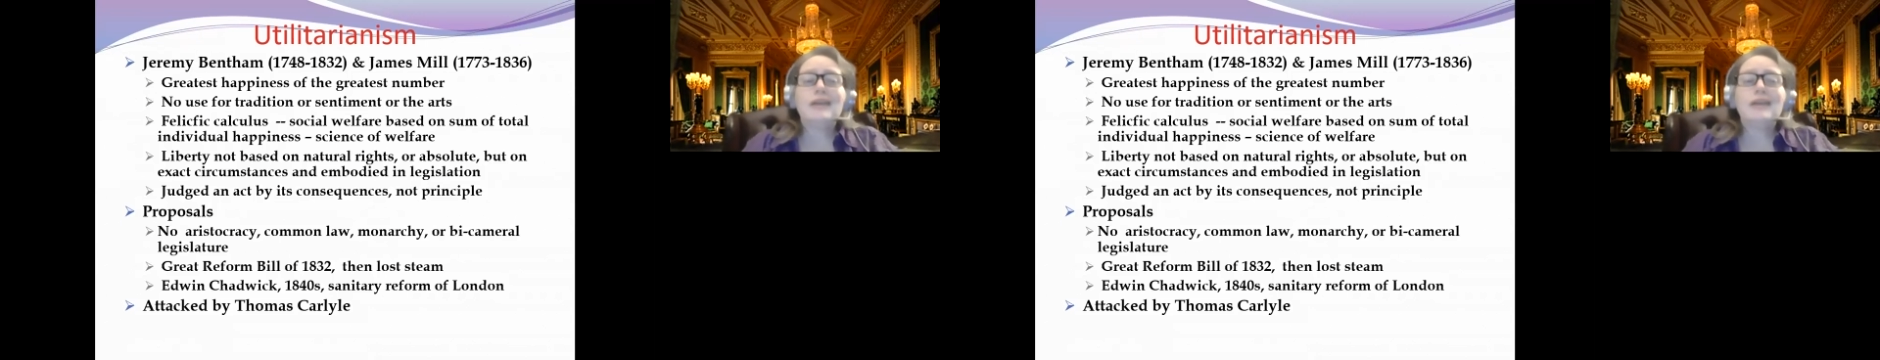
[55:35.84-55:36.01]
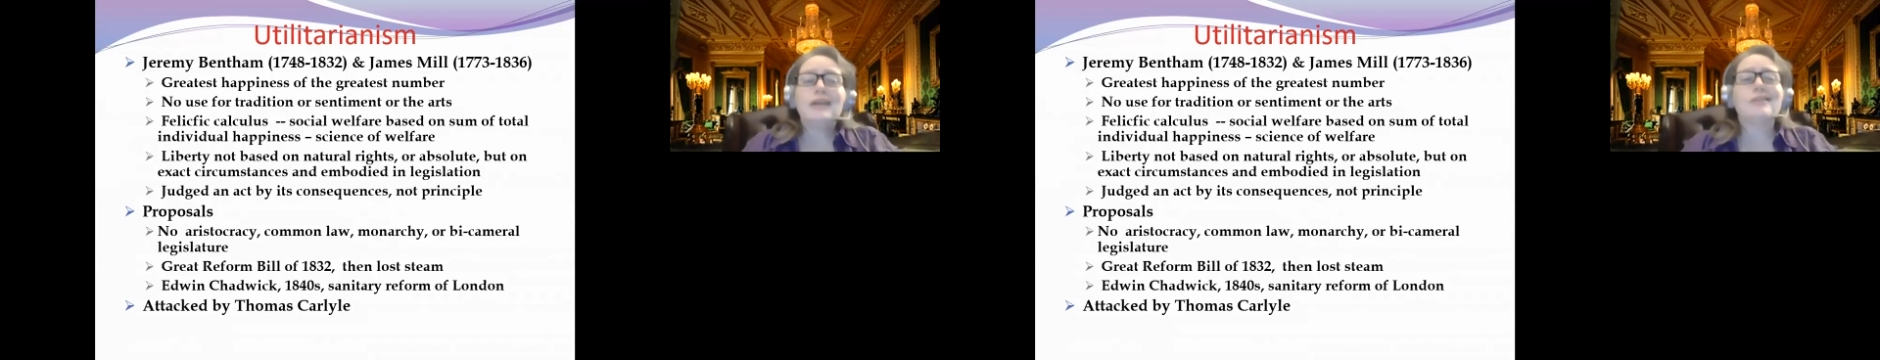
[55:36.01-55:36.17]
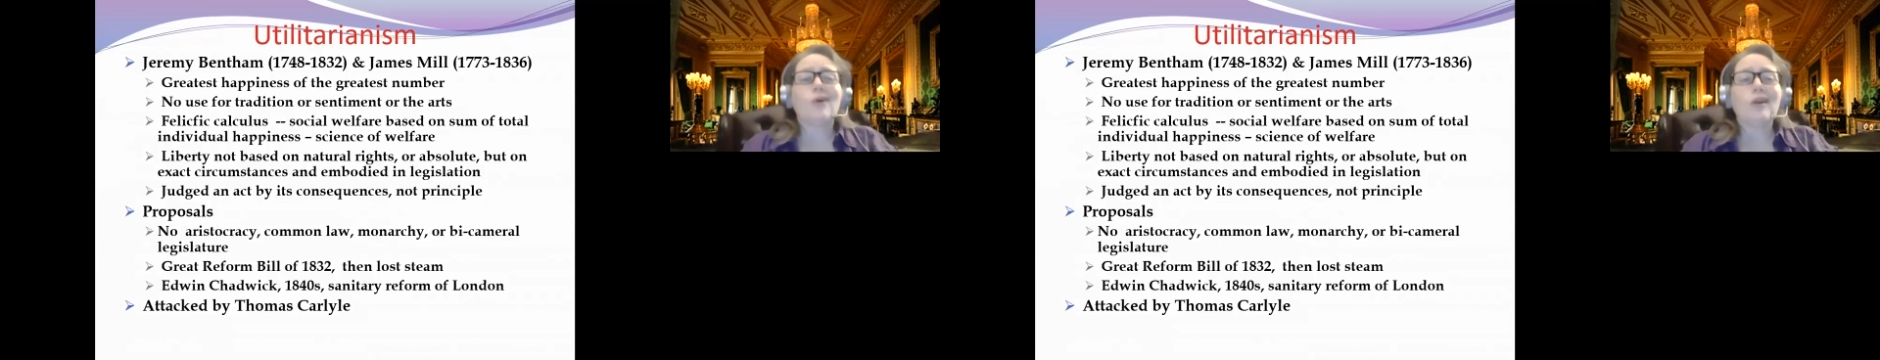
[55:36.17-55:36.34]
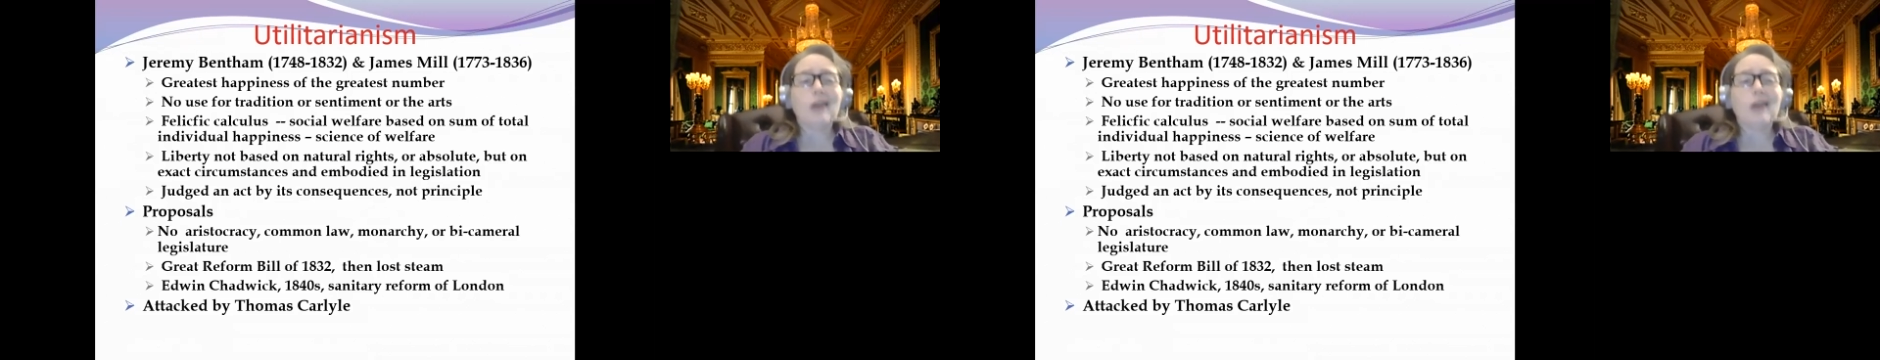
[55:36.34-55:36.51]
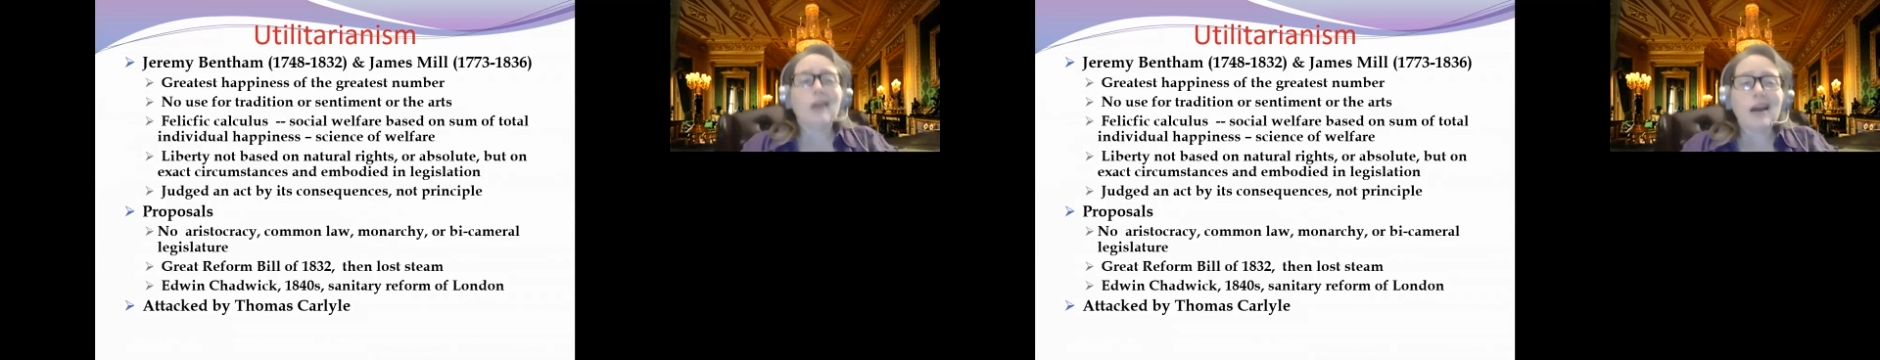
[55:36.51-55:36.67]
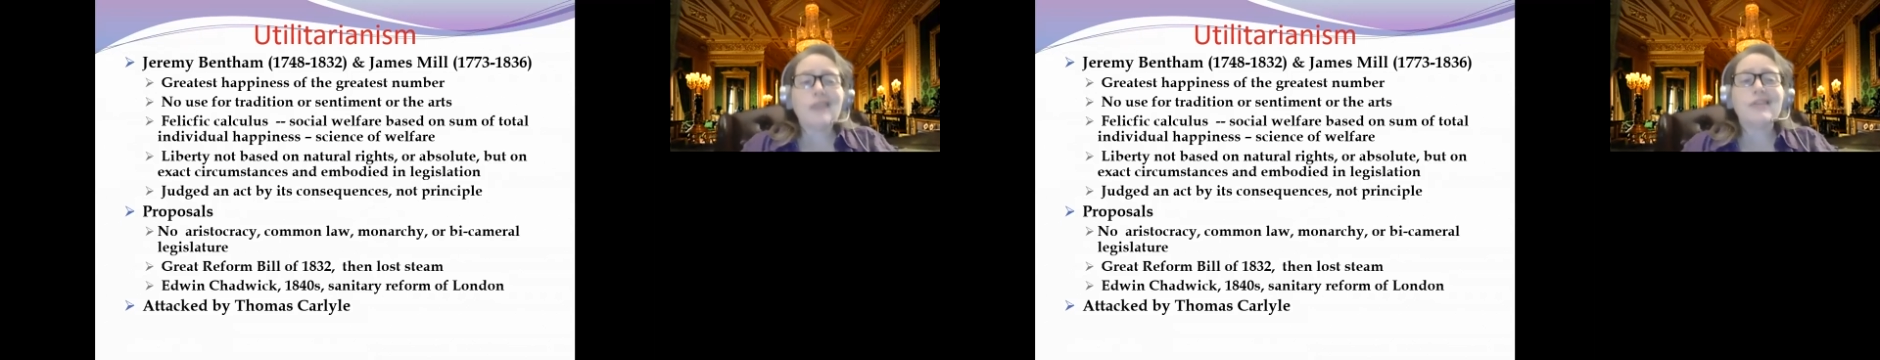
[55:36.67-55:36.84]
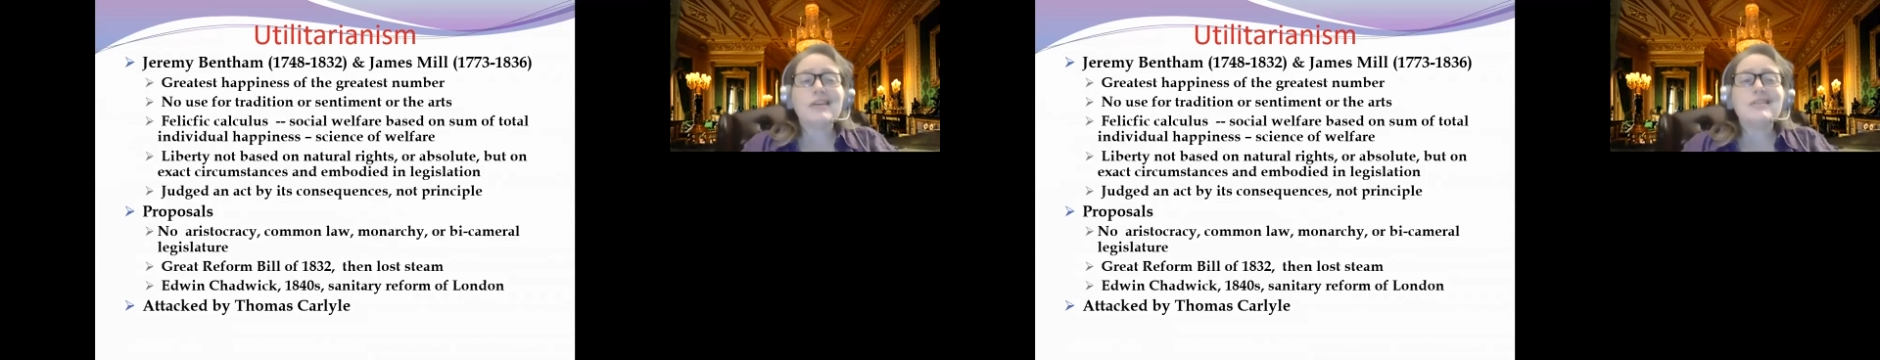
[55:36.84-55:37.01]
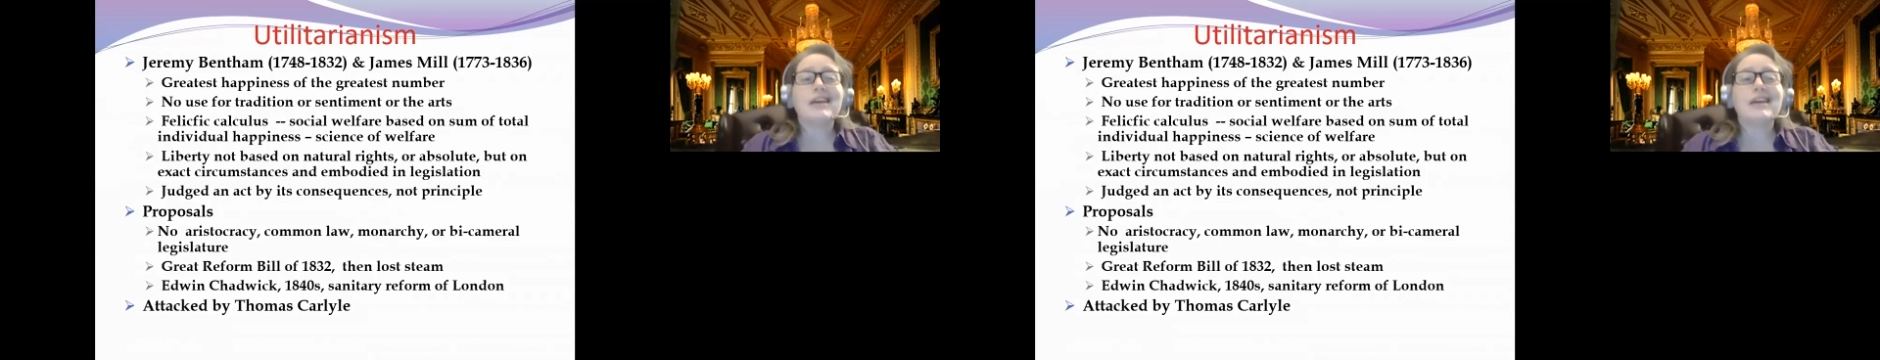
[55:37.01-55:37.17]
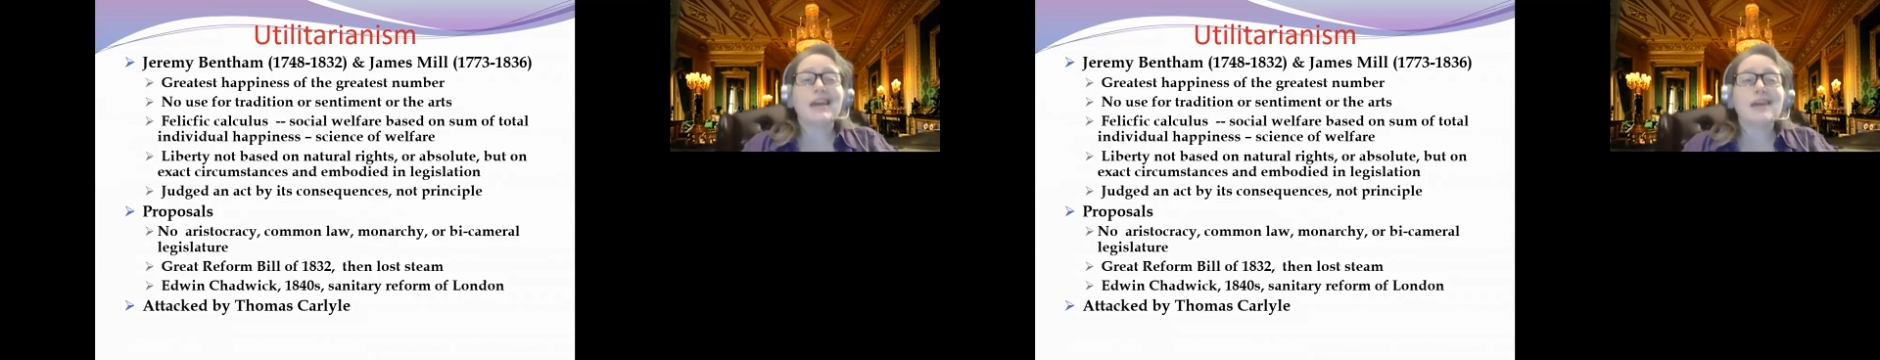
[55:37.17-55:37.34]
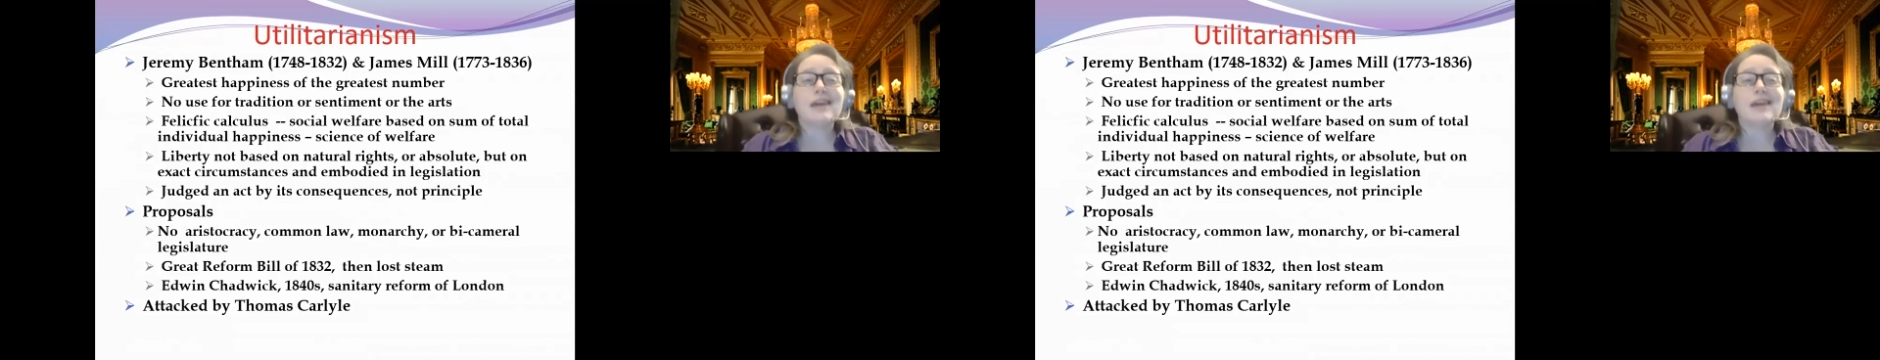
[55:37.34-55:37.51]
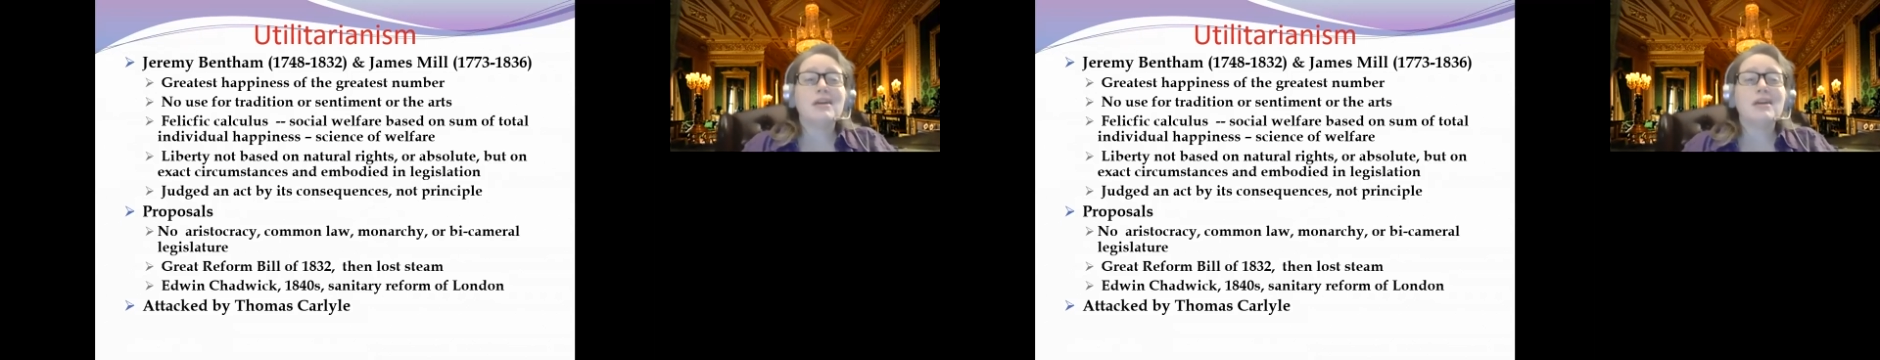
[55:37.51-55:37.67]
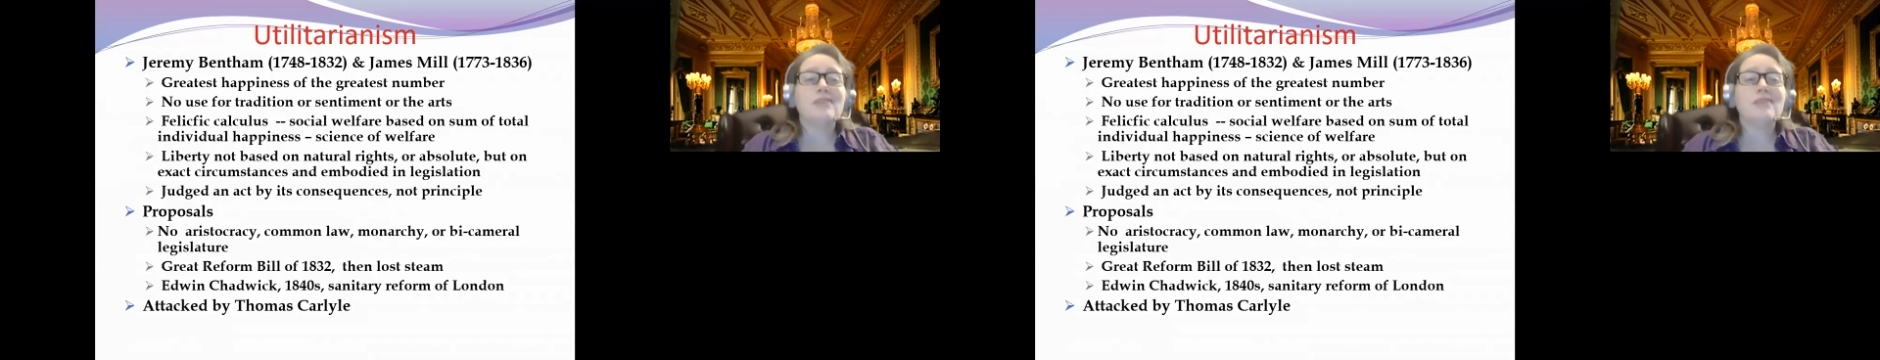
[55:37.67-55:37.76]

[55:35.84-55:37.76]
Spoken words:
there are a lot of things that can't be